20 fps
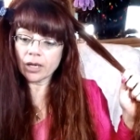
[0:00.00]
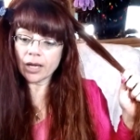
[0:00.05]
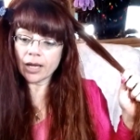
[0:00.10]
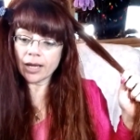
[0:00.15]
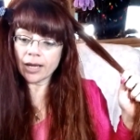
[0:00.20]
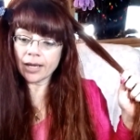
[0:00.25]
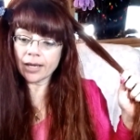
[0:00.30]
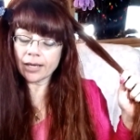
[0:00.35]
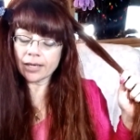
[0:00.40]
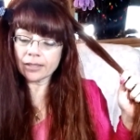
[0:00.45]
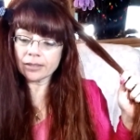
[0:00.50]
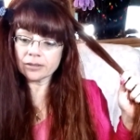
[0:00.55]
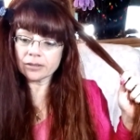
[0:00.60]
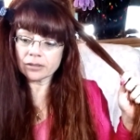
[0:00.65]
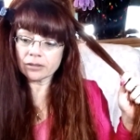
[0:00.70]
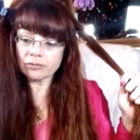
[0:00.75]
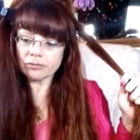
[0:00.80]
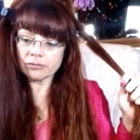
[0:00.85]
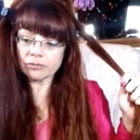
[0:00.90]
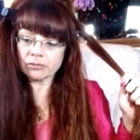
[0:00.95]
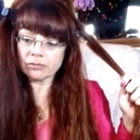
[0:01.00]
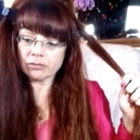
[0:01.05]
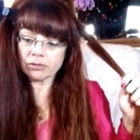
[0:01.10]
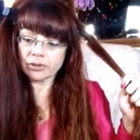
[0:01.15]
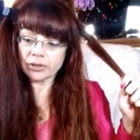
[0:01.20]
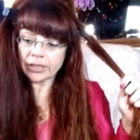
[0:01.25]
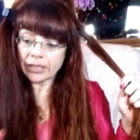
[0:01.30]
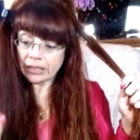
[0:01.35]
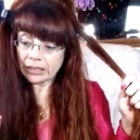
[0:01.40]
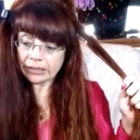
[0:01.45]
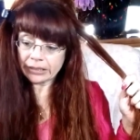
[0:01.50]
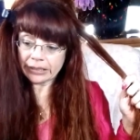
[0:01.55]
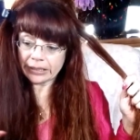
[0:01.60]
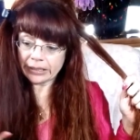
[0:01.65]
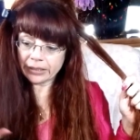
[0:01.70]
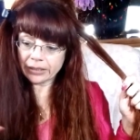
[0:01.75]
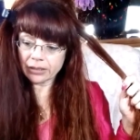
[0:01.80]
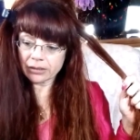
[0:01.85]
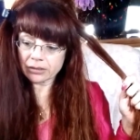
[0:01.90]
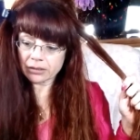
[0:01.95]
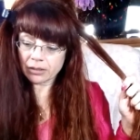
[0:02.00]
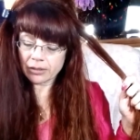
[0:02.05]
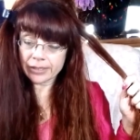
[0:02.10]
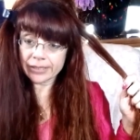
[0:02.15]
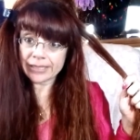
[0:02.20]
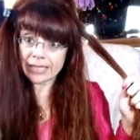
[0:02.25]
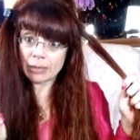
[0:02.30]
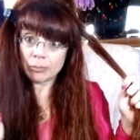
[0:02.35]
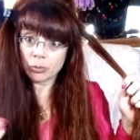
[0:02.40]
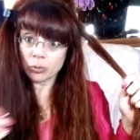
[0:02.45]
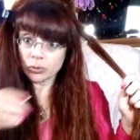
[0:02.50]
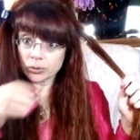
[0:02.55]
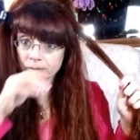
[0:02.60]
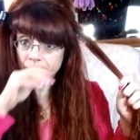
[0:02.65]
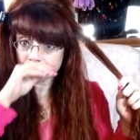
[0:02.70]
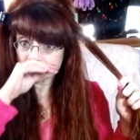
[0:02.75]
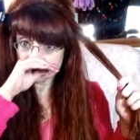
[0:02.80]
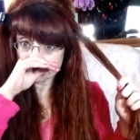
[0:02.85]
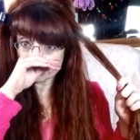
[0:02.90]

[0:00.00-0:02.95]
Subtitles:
and thinly sliced apples.